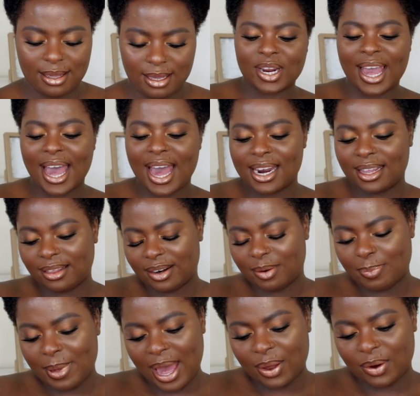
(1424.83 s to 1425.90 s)
I add a little
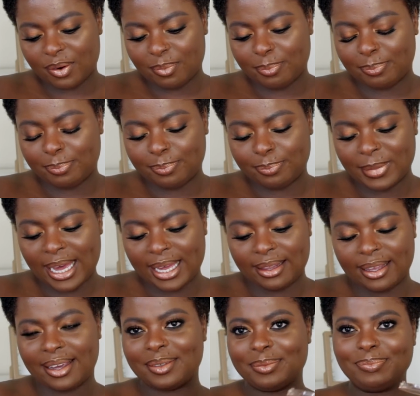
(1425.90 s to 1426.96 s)
powder
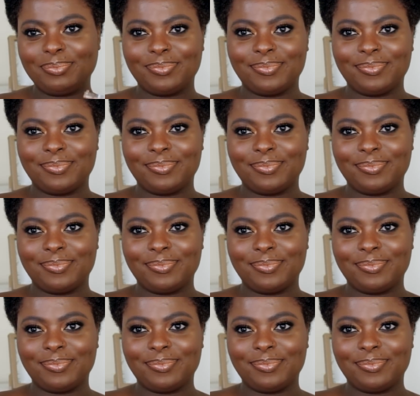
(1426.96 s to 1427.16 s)
highlight.